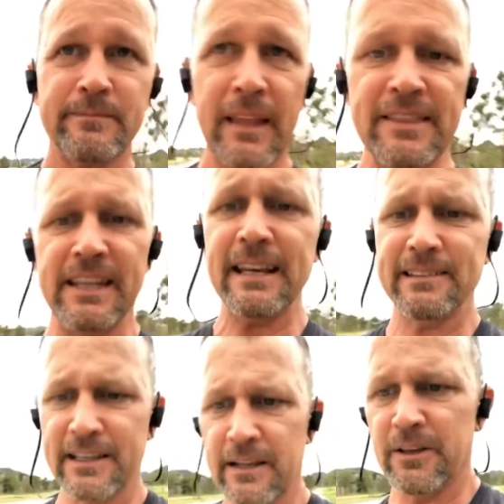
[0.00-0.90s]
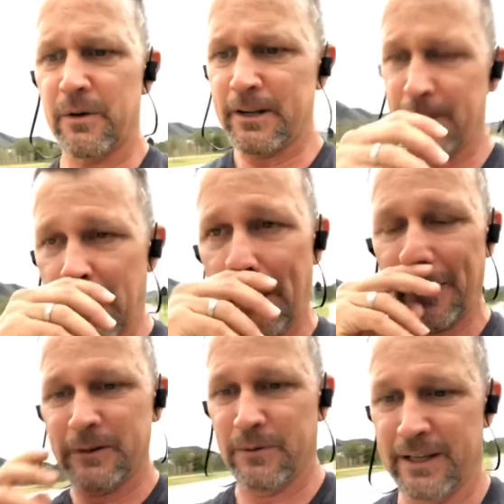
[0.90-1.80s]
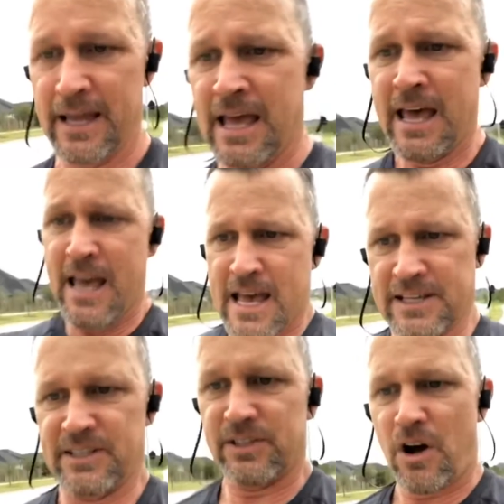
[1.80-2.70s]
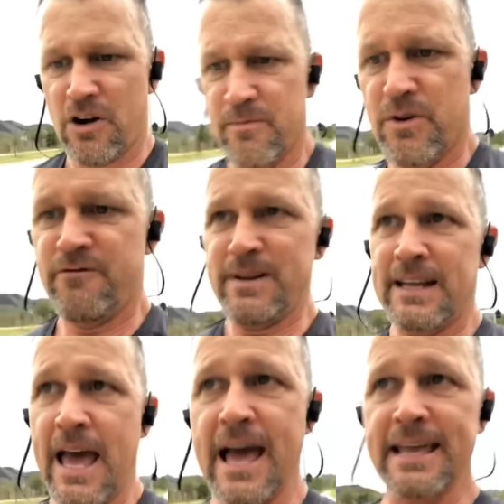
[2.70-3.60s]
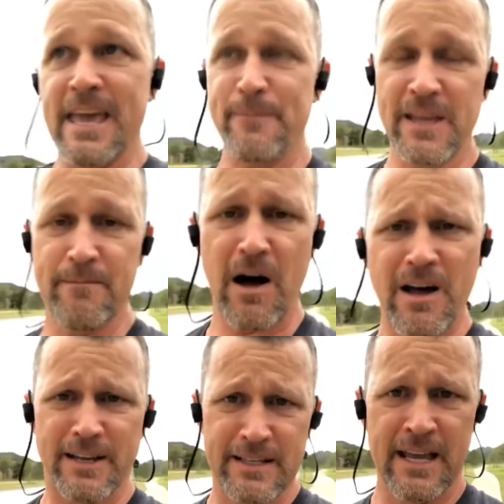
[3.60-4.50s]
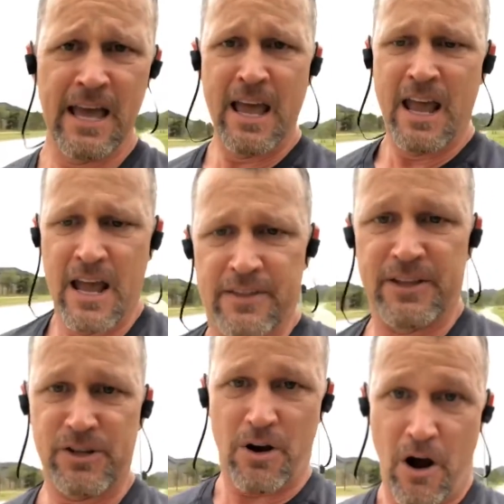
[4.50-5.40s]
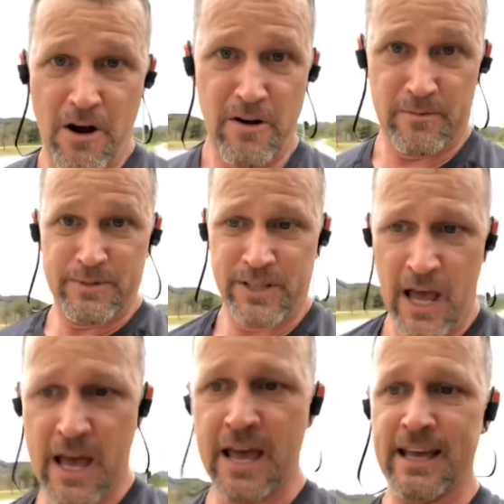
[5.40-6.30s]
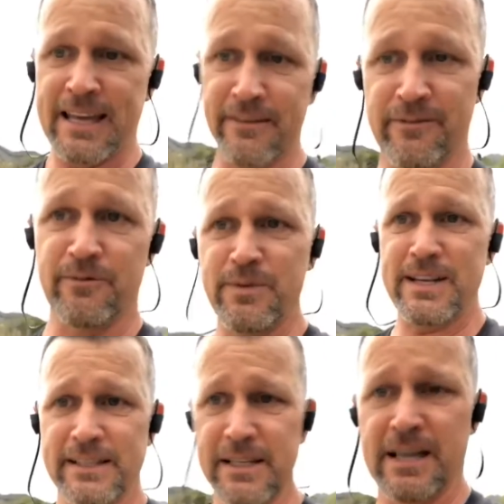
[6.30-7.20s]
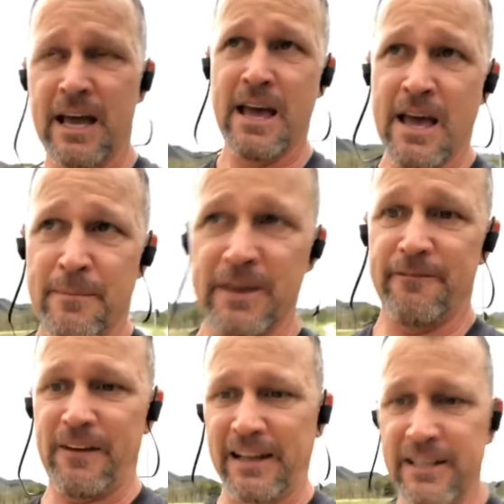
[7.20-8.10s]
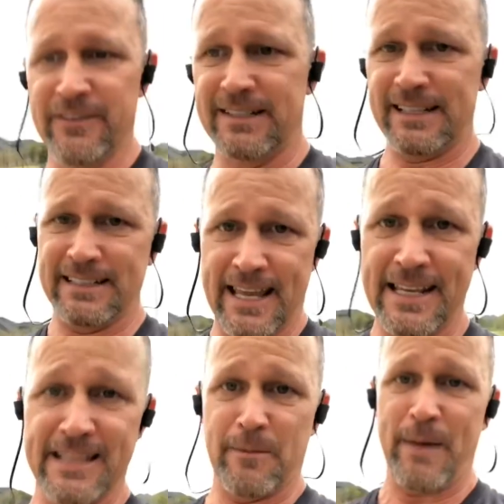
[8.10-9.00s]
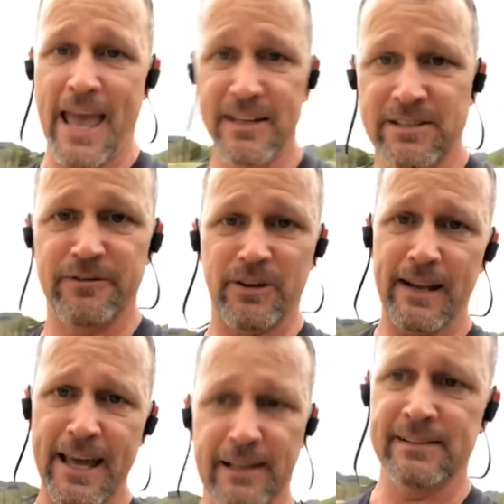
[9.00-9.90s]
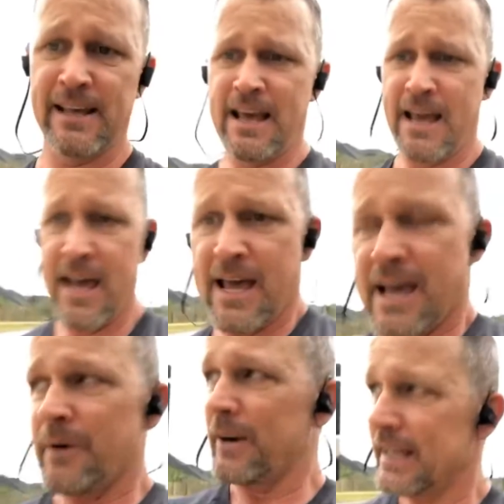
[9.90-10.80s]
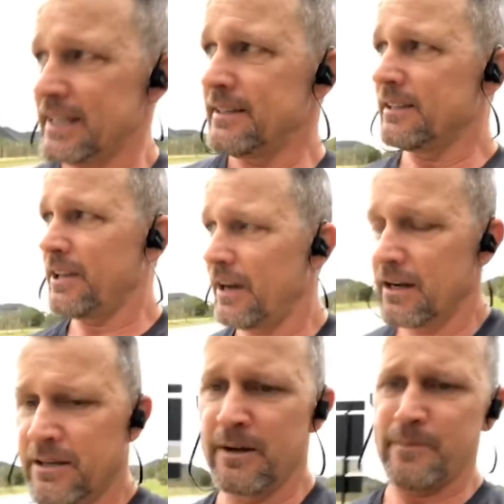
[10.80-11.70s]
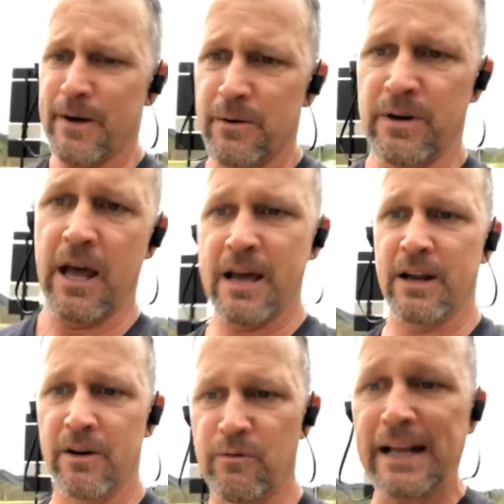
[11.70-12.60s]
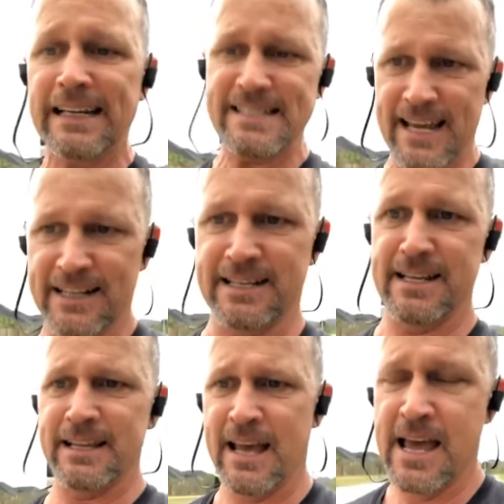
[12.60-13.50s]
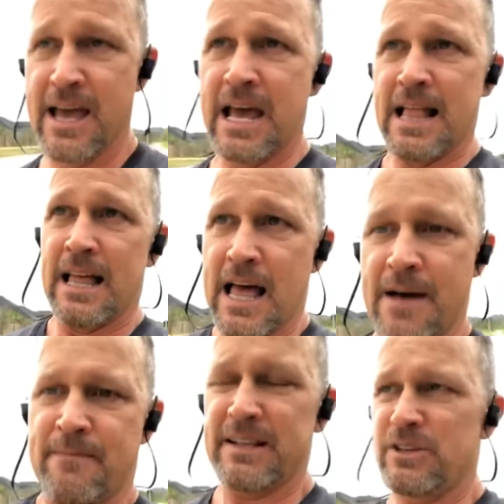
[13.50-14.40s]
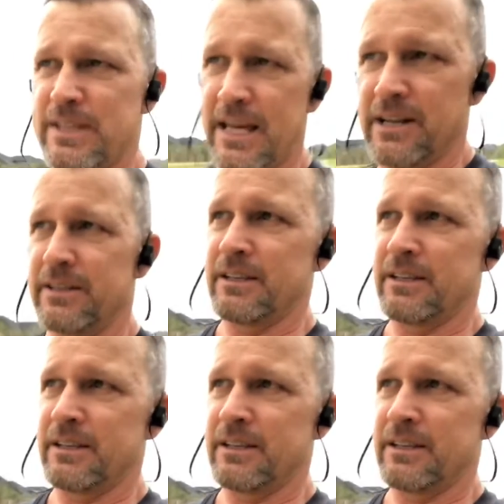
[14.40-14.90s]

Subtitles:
The next thing that you want to think about doing is just arm movement, keeping in mind that your arms can really be effective at dictating the pace of your legs. And when I get into talking about running technique, I might do that on